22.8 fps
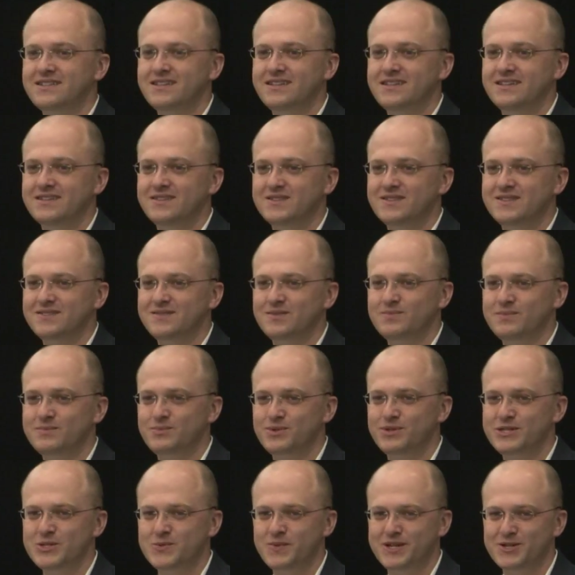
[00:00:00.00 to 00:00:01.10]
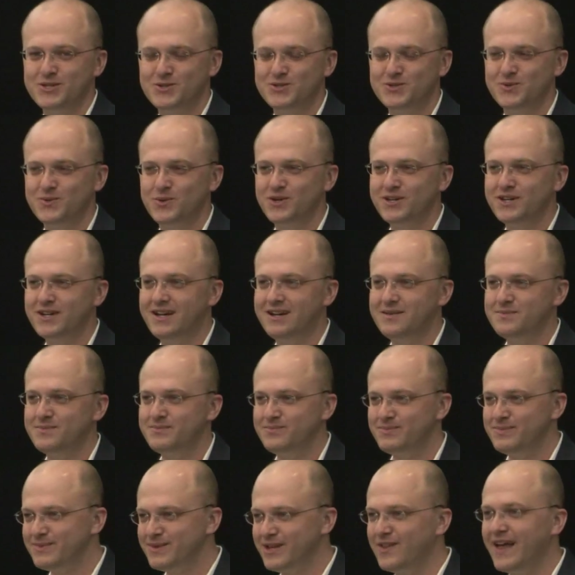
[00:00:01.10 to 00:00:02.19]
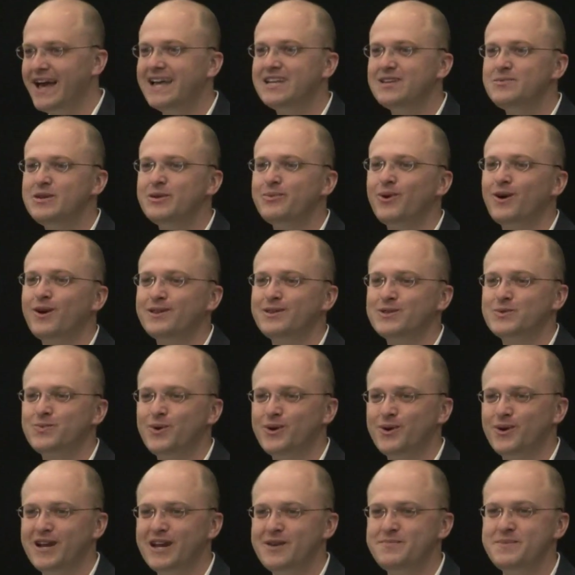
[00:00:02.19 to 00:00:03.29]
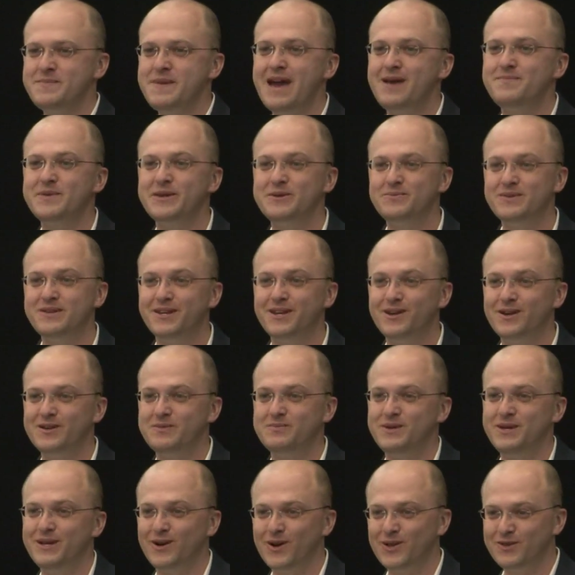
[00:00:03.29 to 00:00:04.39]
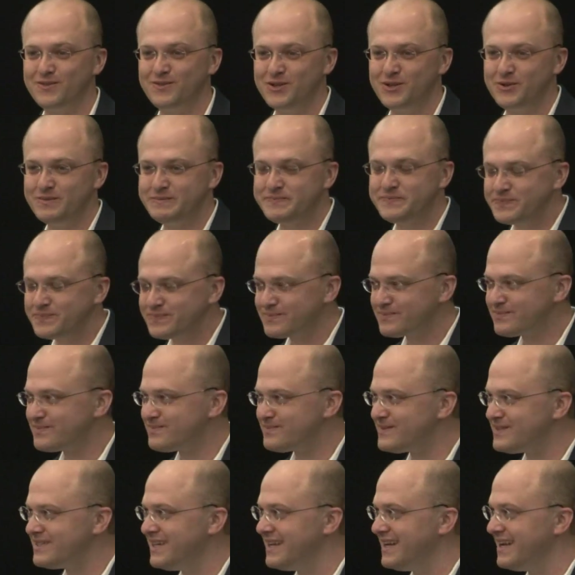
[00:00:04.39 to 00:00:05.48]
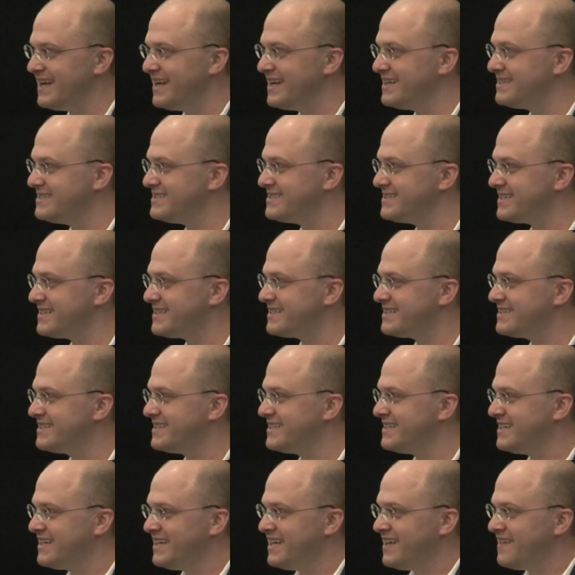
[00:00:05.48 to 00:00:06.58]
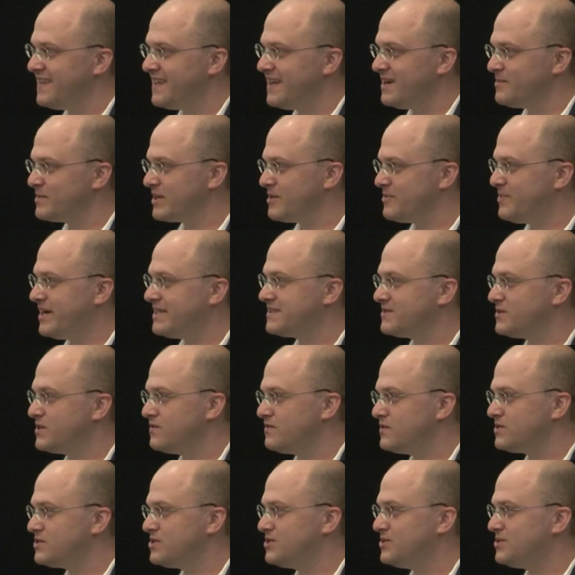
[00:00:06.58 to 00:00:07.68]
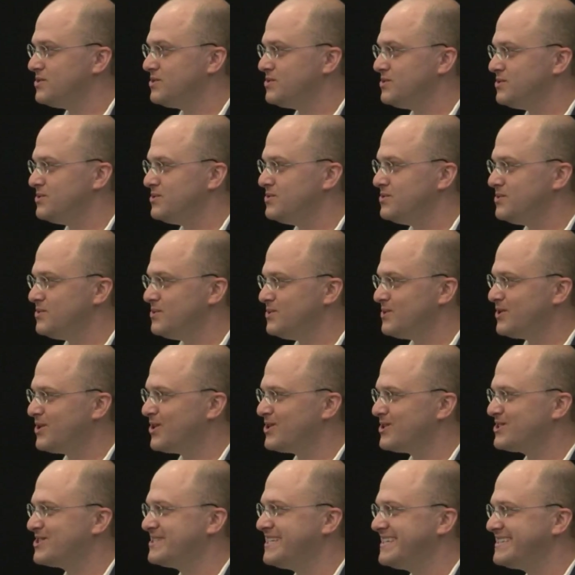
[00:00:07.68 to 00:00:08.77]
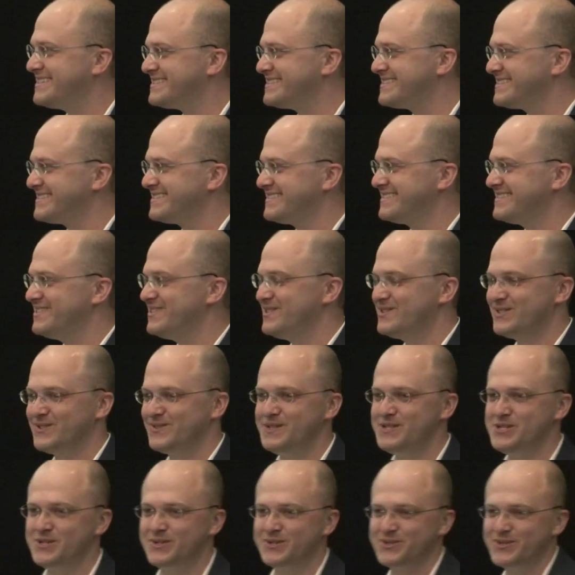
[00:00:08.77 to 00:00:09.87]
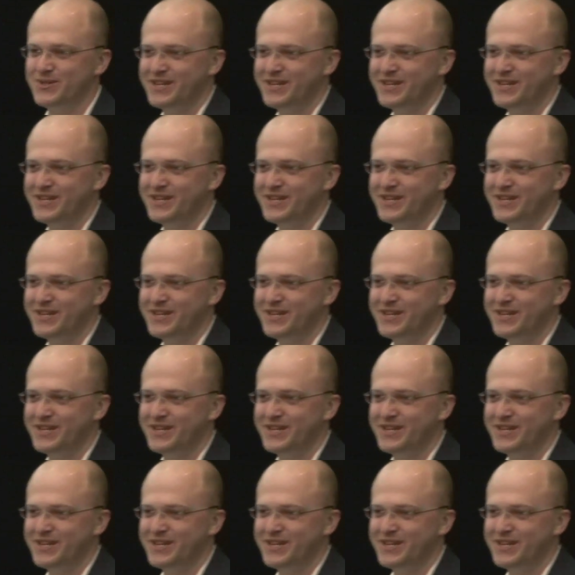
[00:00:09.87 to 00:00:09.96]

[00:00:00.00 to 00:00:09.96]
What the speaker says: is pretty special. So I'm glad to be a part of this program. I'm happy to be here and meet all of you. And then I'm going to pass it over to Kirsteen, who's the regional